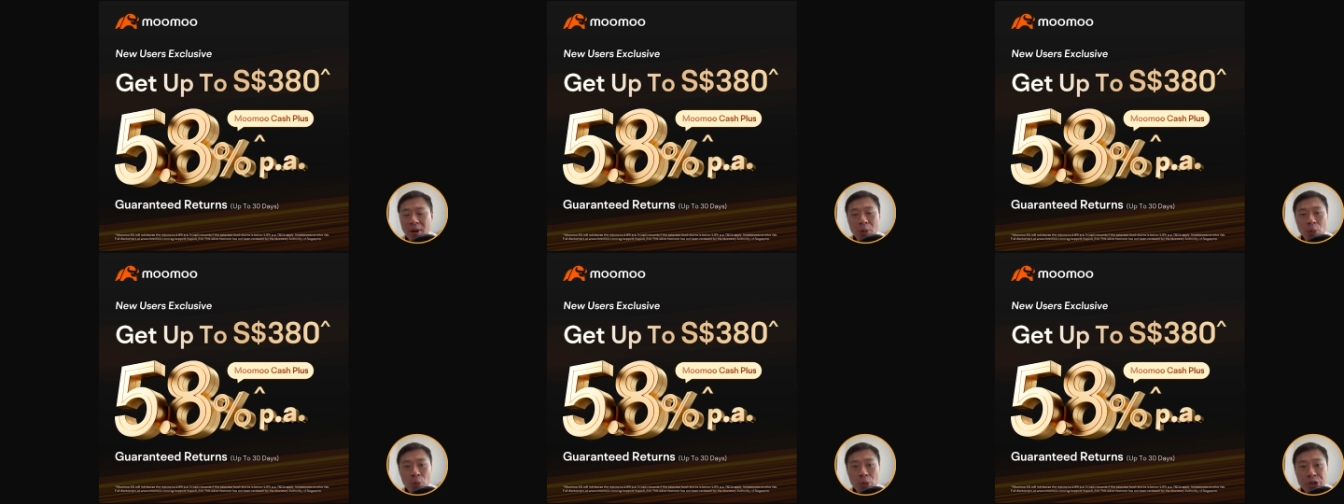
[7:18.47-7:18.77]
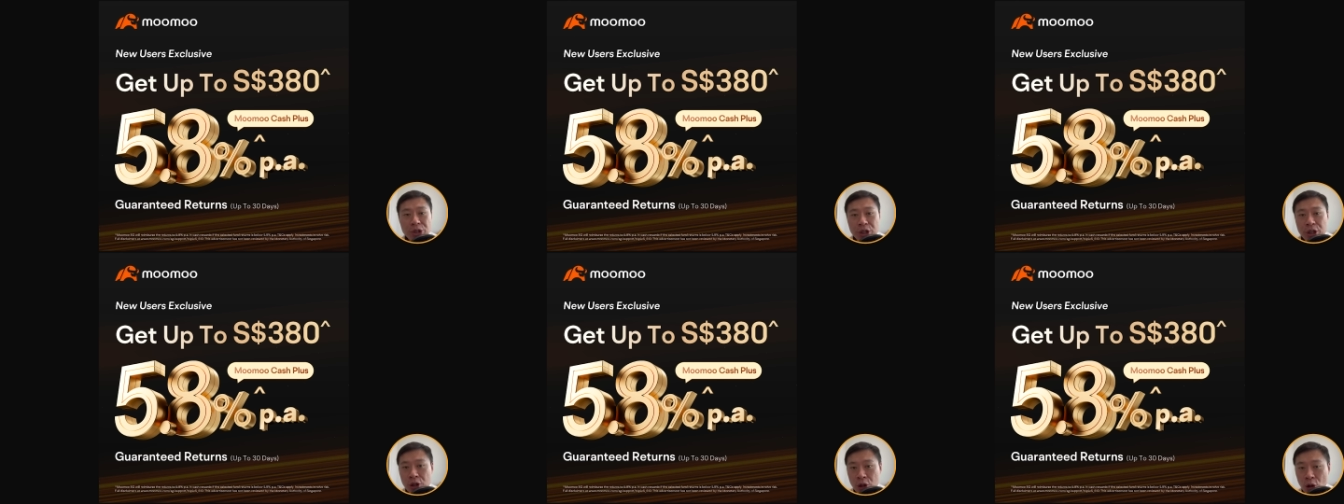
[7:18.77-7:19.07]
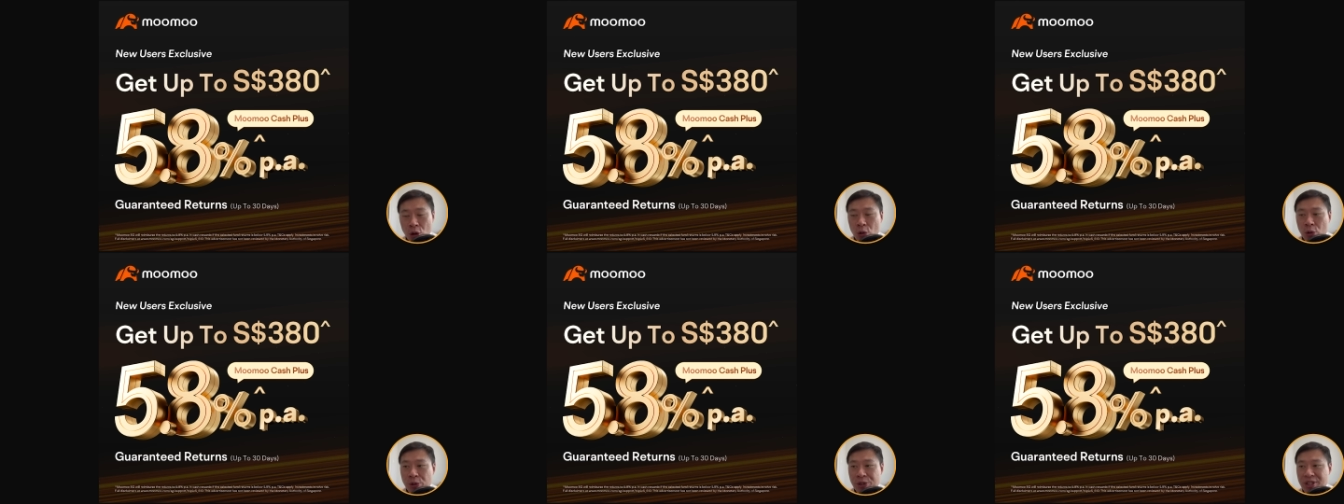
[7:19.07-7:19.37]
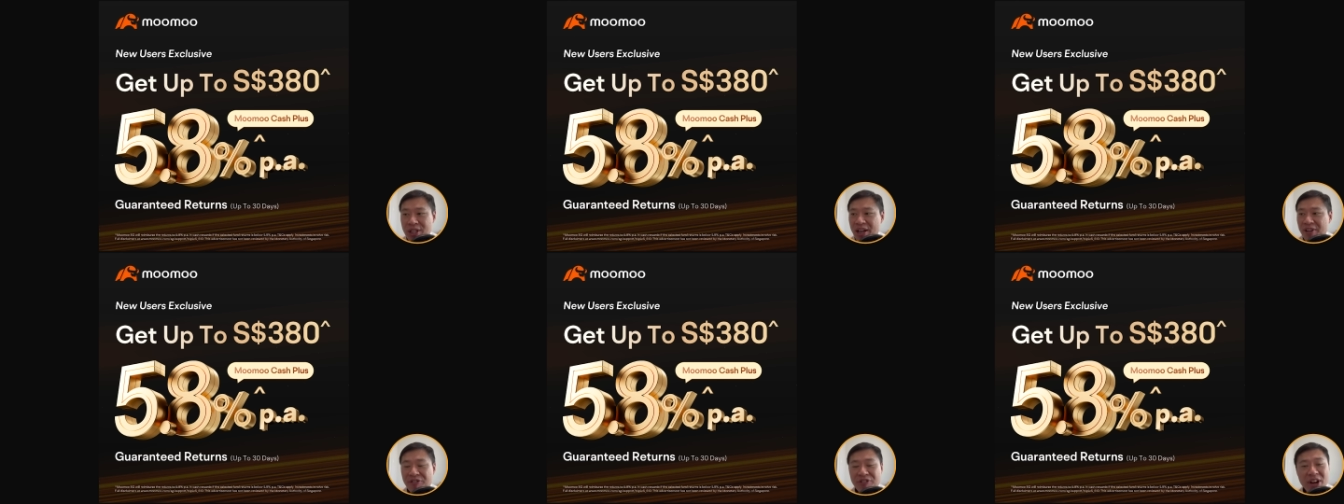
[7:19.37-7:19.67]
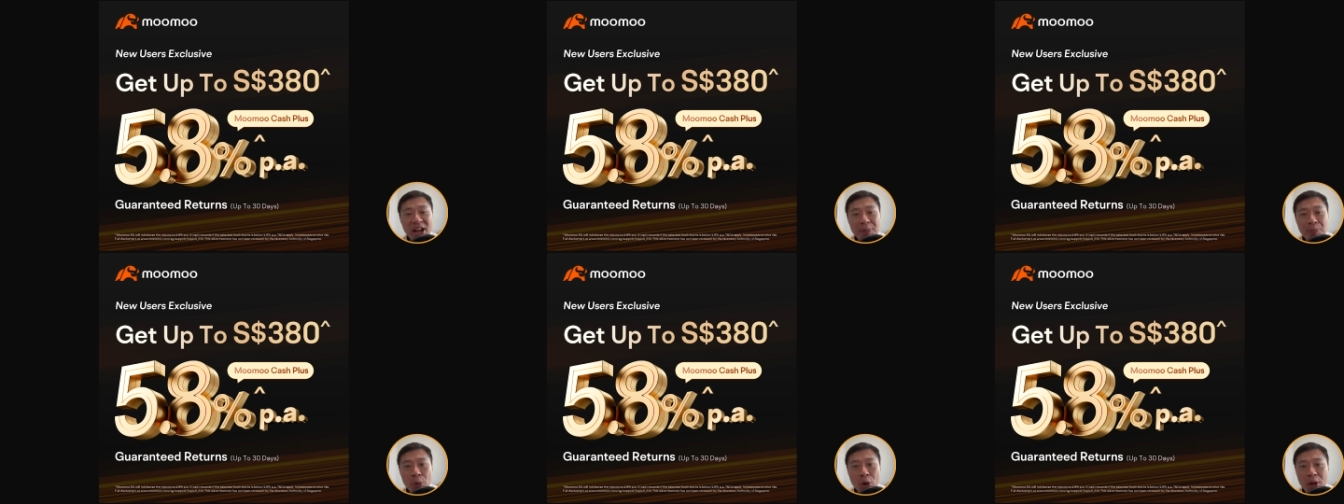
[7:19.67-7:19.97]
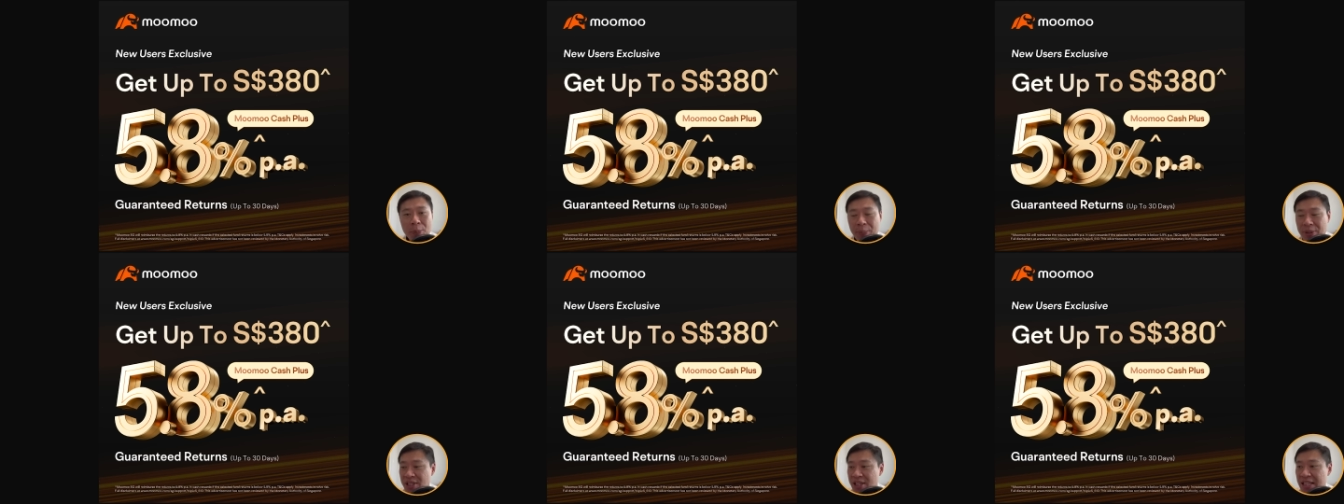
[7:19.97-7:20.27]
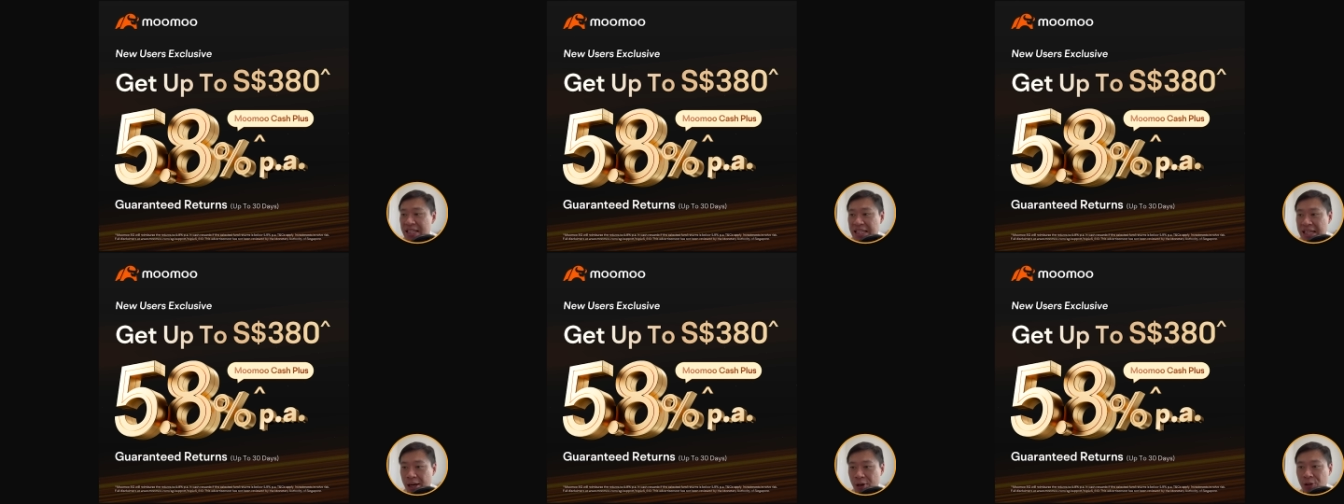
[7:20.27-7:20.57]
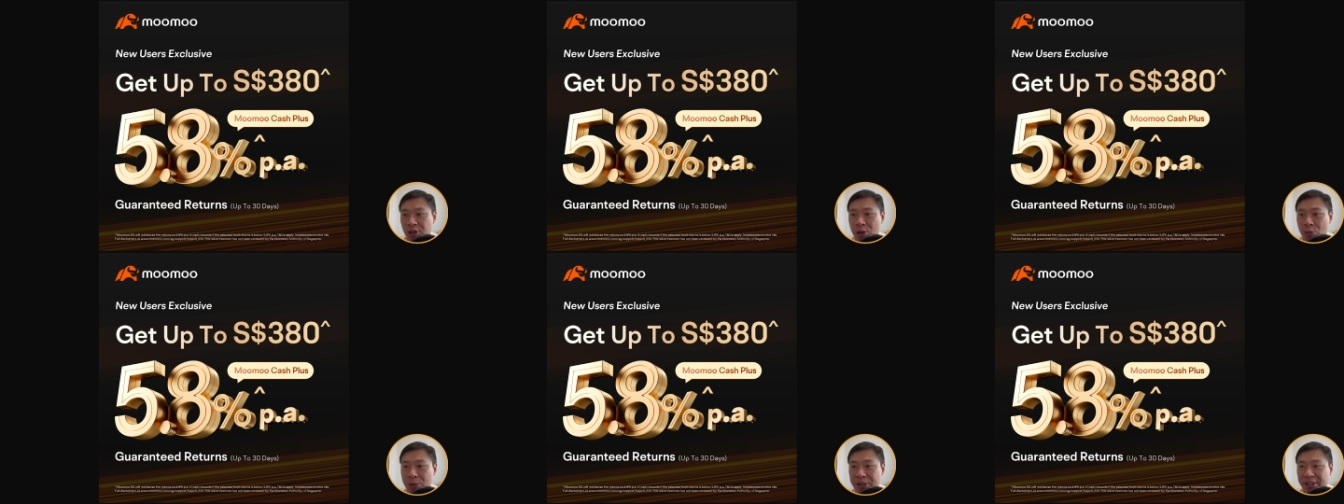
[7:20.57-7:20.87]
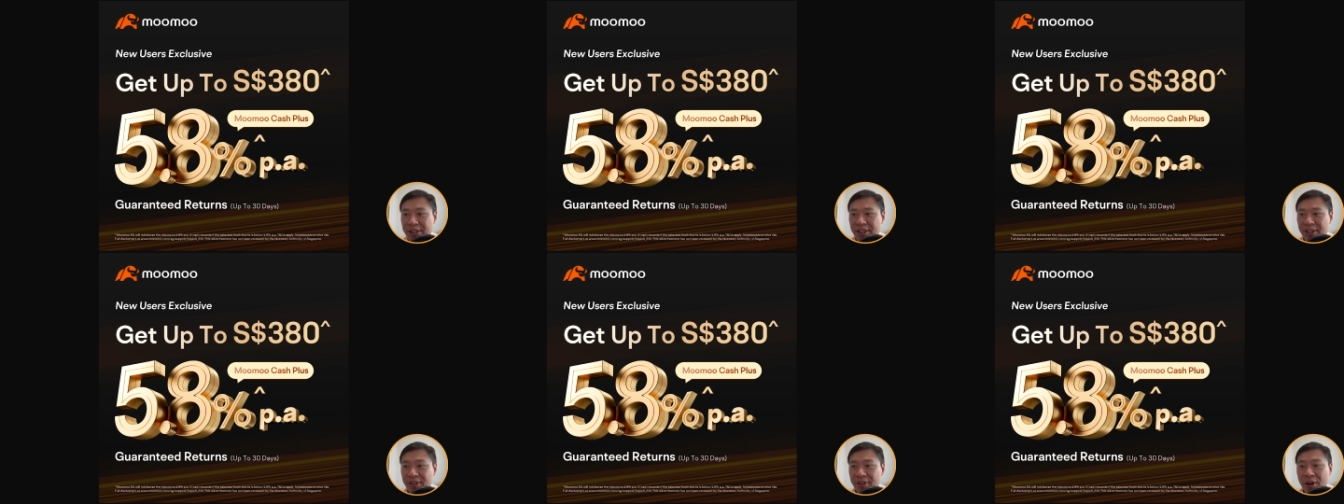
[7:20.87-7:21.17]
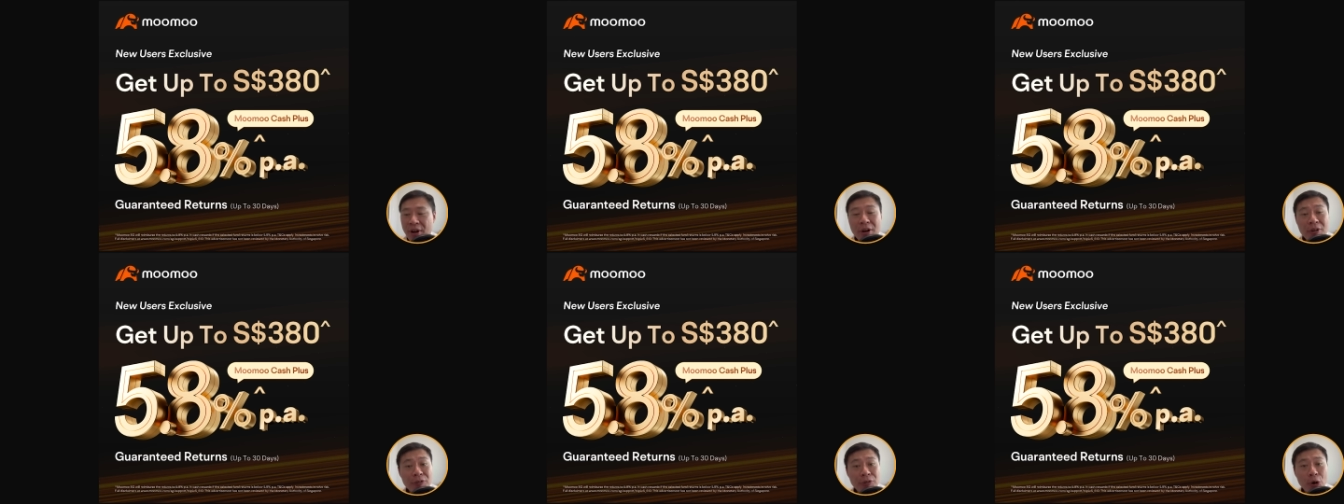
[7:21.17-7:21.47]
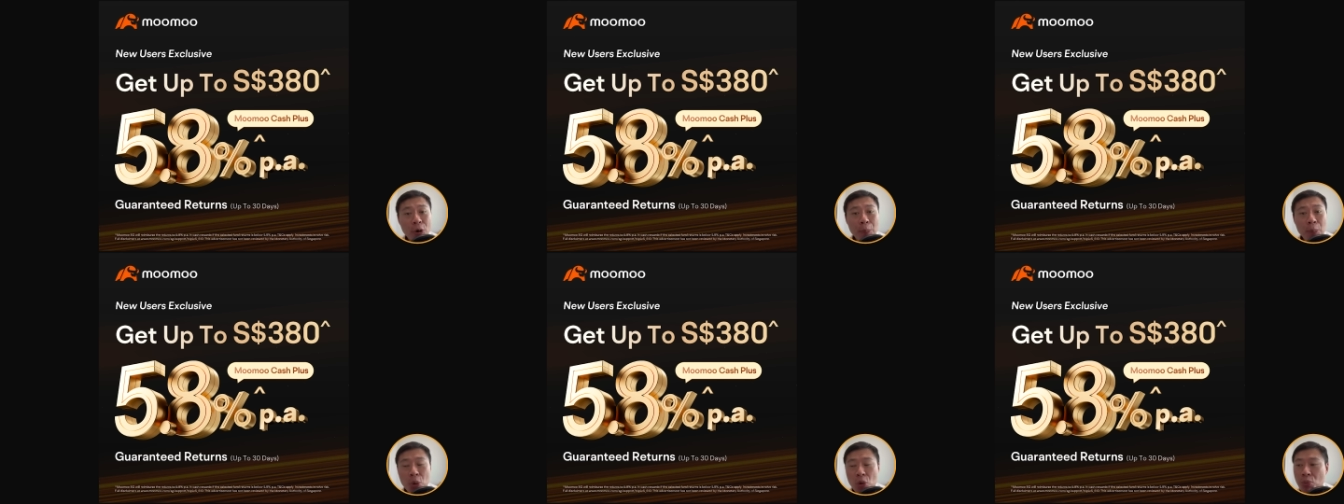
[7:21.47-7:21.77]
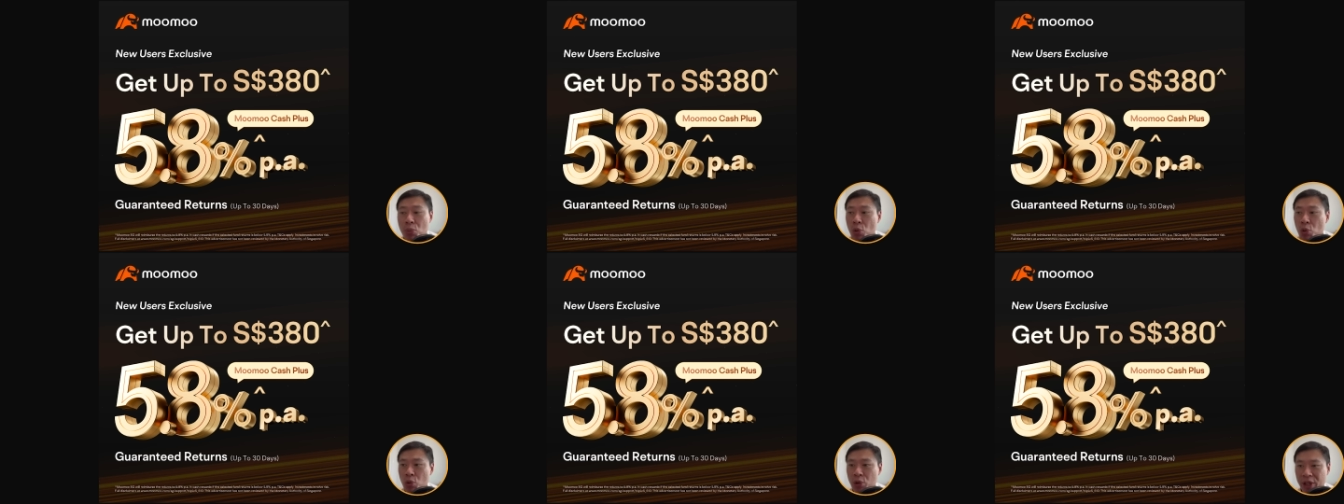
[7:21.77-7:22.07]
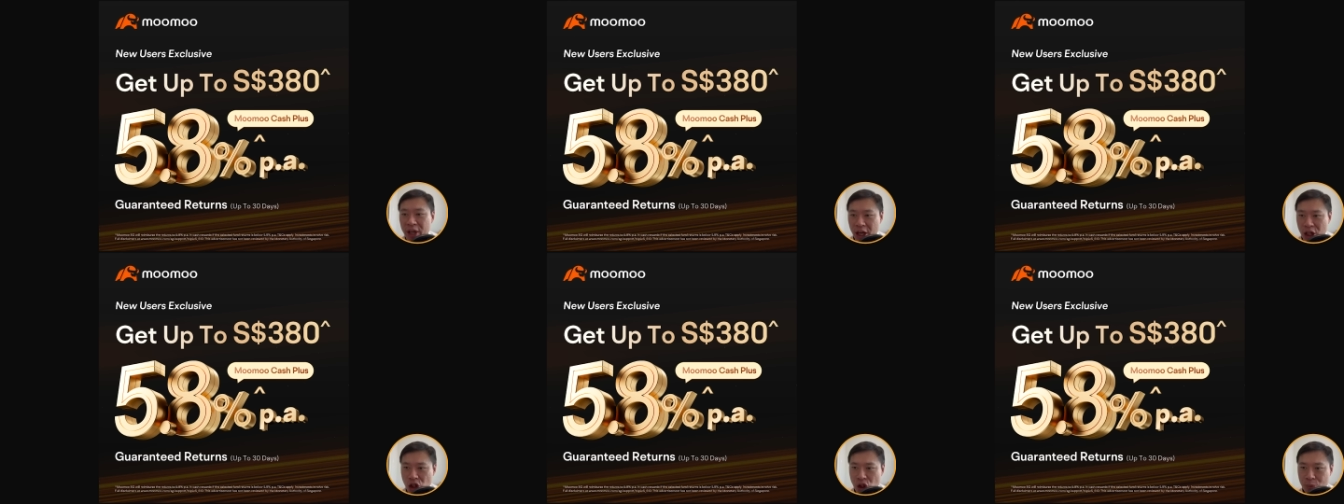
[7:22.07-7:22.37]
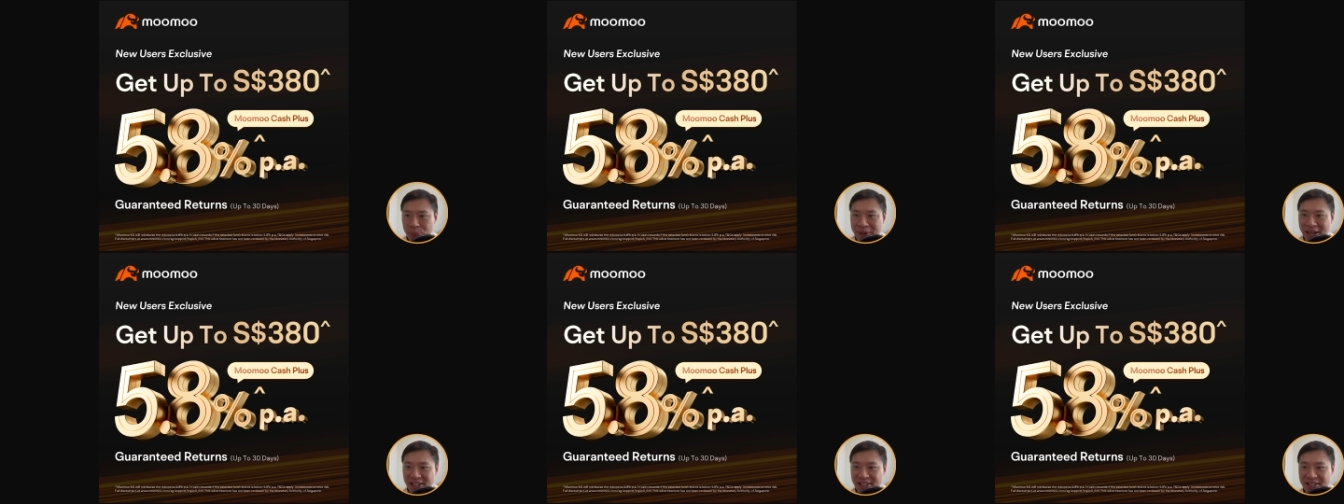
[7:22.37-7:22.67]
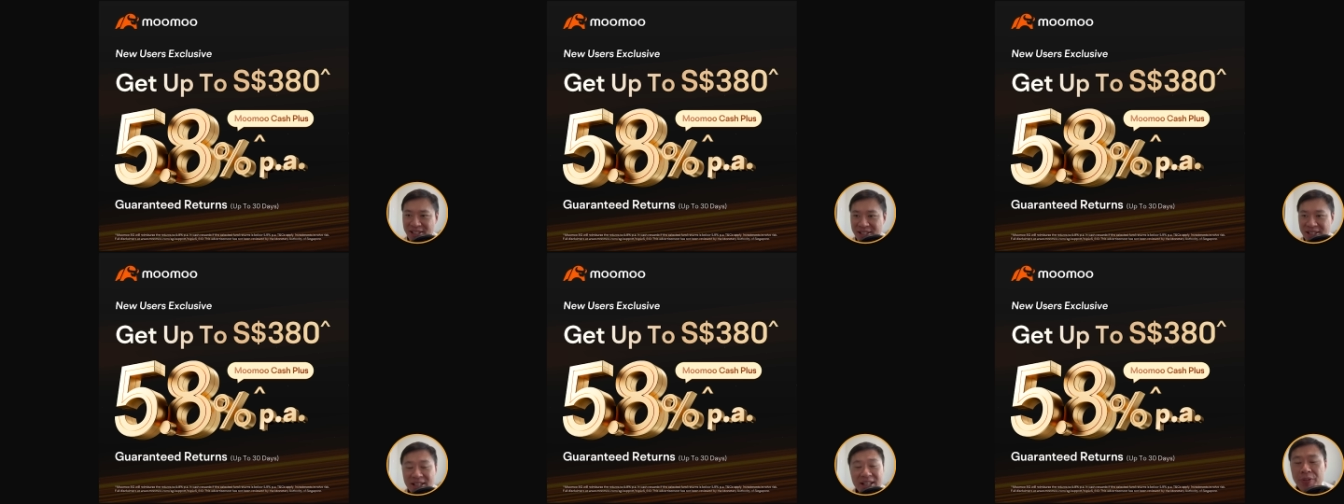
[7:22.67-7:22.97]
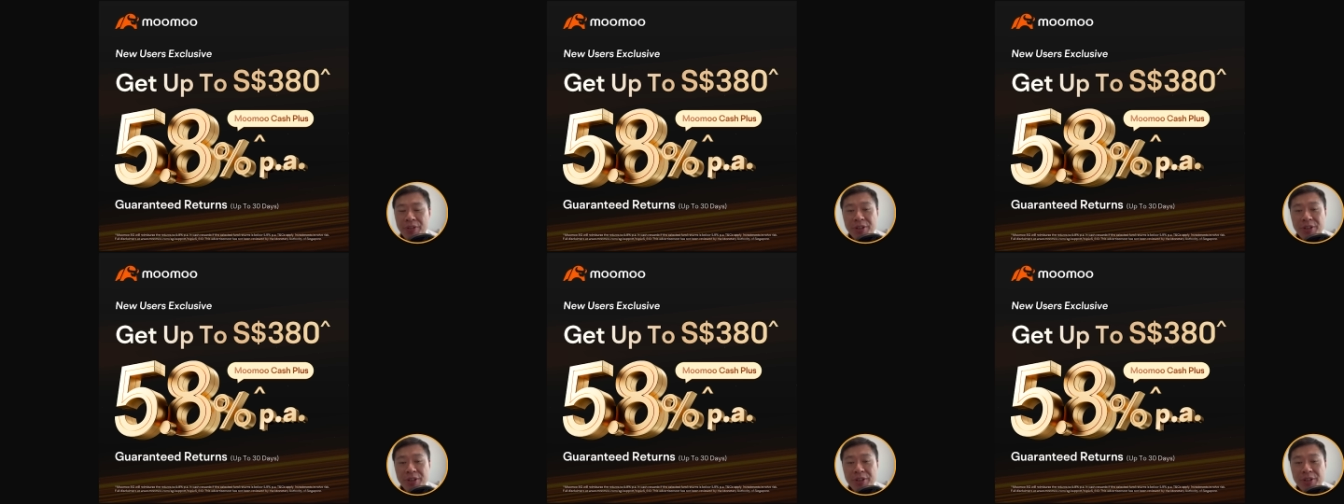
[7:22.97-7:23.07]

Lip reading: which includes a 5.8% guaranteed return for Moomoo Cash Plus.